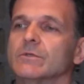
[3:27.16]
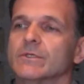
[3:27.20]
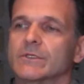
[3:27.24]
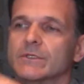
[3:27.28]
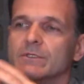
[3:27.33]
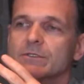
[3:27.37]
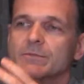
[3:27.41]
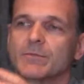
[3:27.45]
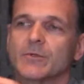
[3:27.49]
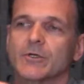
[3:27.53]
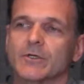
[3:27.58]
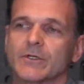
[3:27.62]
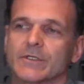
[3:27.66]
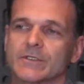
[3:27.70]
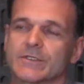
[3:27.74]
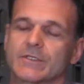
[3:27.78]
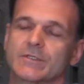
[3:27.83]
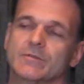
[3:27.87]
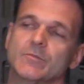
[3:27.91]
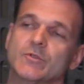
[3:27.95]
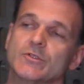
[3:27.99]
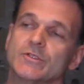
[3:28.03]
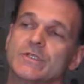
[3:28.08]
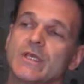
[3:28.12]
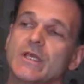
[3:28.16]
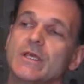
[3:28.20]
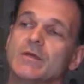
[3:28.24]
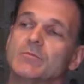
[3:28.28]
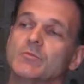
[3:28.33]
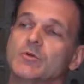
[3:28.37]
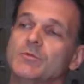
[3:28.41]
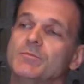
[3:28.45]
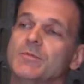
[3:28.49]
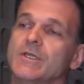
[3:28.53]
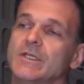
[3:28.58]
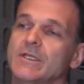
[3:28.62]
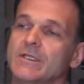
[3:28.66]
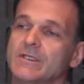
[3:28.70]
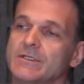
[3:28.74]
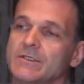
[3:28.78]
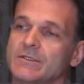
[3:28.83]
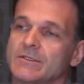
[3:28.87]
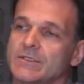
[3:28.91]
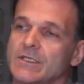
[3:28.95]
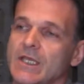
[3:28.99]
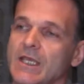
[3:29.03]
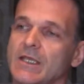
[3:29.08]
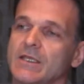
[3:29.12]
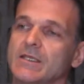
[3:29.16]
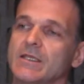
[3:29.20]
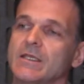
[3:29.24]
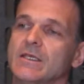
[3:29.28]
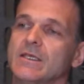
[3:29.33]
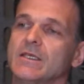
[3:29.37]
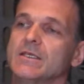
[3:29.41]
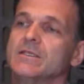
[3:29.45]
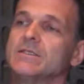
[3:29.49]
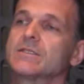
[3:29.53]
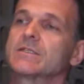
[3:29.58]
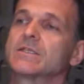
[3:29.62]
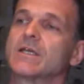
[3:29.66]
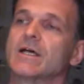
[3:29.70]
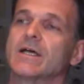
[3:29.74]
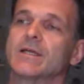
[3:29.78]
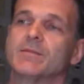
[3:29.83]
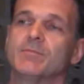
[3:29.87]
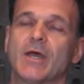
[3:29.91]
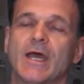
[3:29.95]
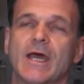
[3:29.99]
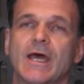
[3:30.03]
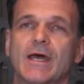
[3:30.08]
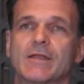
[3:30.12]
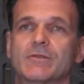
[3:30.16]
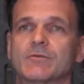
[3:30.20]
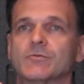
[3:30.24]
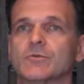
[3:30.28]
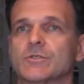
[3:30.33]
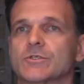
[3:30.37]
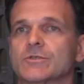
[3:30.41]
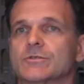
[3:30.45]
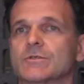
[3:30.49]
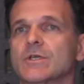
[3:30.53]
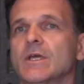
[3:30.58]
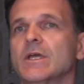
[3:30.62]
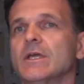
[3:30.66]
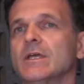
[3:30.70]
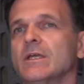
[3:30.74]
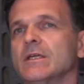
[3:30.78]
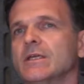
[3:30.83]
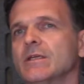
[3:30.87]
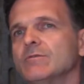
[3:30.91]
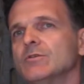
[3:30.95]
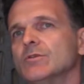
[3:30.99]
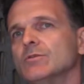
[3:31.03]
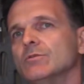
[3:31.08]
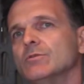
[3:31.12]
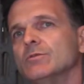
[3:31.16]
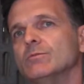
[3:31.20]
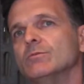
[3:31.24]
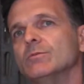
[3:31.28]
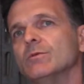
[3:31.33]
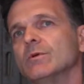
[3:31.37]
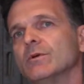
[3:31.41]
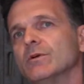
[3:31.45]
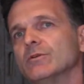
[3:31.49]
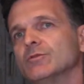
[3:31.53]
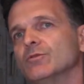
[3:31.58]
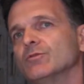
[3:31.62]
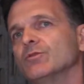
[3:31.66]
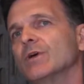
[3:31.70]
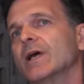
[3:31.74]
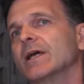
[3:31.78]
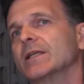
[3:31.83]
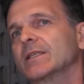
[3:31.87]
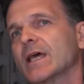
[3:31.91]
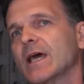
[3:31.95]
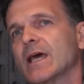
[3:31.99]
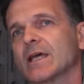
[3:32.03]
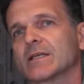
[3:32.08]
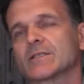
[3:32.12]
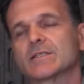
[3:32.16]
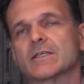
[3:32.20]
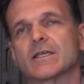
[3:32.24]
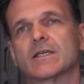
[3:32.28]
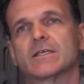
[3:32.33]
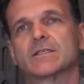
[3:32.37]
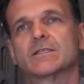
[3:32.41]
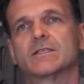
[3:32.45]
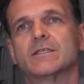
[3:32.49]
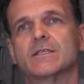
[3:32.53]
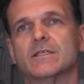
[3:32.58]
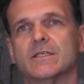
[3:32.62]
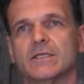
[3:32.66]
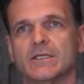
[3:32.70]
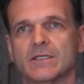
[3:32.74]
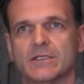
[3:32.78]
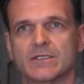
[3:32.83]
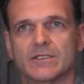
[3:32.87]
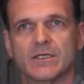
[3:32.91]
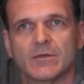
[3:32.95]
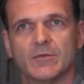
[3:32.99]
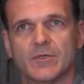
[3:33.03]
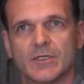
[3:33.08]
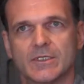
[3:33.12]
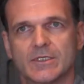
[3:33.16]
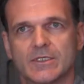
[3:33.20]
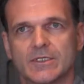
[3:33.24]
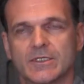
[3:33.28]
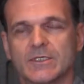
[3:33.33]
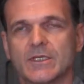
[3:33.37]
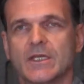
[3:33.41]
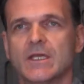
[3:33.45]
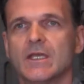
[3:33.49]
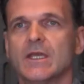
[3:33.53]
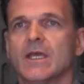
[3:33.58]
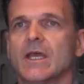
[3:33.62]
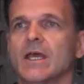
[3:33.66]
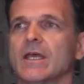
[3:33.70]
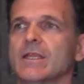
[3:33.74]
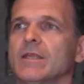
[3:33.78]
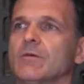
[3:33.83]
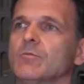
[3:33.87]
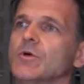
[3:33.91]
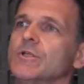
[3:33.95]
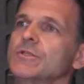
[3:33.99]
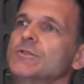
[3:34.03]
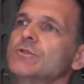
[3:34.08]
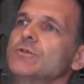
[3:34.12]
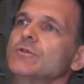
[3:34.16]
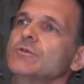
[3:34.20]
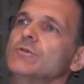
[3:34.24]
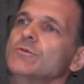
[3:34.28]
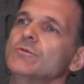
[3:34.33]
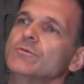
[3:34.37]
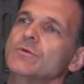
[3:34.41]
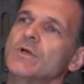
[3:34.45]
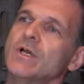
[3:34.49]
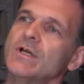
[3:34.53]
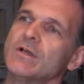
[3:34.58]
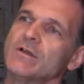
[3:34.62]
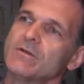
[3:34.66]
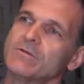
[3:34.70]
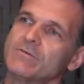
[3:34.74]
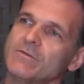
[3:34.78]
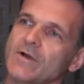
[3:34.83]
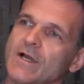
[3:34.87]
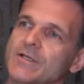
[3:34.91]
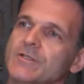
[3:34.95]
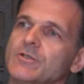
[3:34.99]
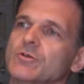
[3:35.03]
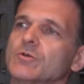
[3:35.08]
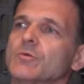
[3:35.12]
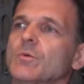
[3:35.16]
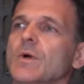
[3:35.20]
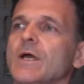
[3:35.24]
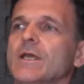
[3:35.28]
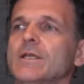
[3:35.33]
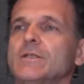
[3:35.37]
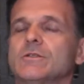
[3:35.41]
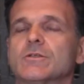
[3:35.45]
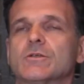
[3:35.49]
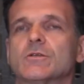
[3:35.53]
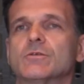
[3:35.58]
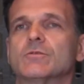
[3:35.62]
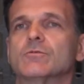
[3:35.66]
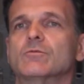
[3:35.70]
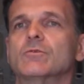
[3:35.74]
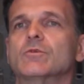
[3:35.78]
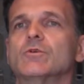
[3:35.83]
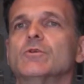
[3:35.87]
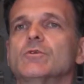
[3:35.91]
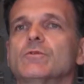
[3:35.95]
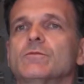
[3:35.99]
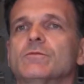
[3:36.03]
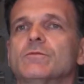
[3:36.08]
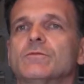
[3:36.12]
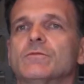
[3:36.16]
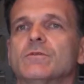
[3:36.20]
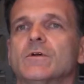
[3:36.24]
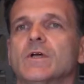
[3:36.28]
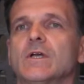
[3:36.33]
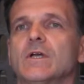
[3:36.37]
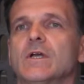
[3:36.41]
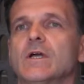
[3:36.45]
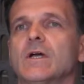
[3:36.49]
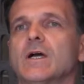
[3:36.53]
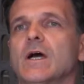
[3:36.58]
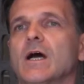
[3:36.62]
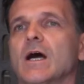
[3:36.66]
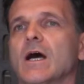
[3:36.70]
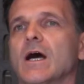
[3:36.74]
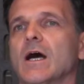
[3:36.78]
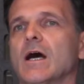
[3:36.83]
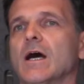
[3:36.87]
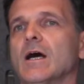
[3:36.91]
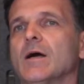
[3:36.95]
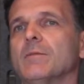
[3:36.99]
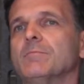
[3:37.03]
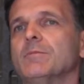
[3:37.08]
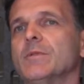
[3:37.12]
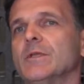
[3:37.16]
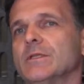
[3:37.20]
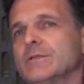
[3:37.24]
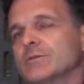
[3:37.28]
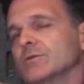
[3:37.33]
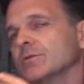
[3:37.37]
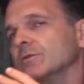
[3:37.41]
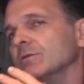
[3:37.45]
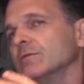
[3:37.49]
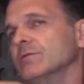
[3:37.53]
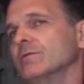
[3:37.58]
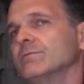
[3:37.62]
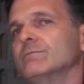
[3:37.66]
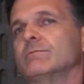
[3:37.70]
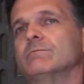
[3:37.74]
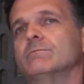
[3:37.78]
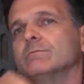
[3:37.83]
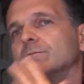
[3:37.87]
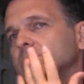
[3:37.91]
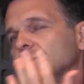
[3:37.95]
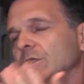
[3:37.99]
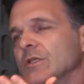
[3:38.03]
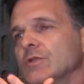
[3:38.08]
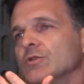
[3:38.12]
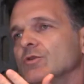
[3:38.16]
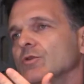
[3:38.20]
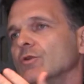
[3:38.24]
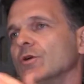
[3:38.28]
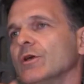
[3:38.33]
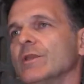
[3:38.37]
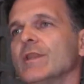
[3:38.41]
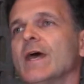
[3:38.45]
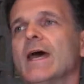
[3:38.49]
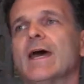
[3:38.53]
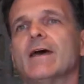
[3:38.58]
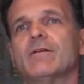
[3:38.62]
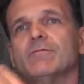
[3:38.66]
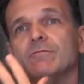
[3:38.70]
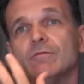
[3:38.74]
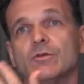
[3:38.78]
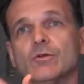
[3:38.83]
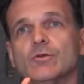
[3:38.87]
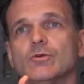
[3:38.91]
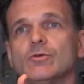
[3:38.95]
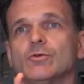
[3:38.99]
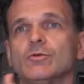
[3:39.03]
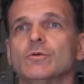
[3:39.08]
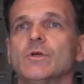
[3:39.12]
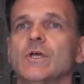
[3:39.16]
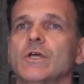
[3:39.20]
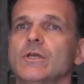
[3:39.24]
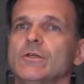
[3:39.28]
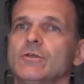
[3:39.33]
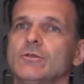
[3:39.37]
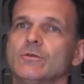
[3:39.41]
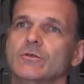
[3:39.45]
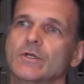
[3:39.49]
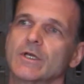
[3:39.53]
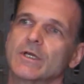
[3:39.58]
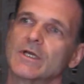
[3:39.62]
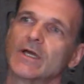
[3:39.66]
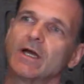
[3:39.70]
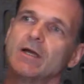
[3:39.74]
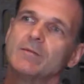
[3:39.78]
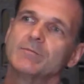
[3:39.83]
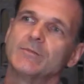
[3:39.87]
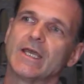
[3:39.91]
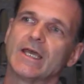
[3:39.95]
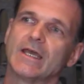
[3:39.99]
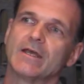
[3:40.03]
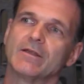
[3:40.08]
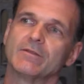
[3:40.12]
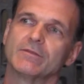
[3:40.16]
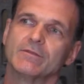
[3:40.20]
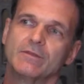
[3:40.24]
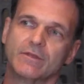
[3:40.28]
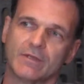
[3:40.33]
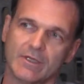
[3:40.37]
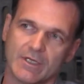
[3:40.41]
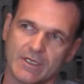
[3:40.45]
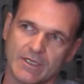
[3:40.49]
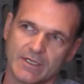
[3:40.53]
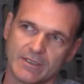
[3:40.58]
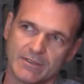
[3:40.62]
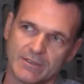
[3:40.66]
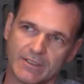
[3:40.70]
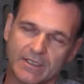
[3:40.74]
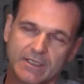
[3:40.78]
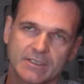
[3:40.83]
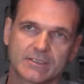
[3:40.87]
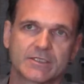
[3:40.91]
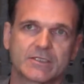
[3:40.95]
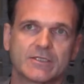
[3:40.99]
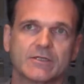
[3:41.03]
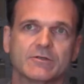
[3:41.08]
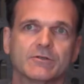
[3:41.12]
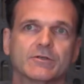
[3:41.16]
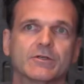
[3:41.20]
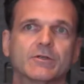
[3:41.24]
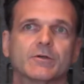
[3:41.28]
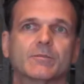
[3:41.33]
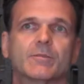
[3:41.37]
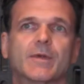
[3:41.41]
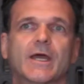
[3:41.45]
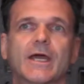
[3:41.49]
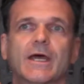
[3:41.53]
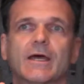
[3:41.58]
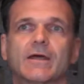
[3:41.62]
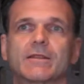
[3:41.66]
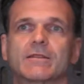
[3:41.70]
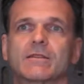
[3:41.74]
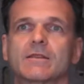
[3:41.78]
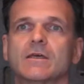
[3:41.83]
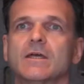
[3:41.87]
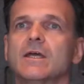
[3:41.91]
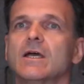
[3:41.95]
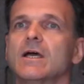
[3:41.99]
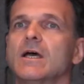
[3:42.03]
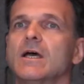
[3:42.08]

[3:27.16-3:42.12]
experiencing the museum would be to take the inside path, which gives you a direct access to the exhibits, and then once you find your way to the roof and sort of enjoy that view, you could come down the exterior path.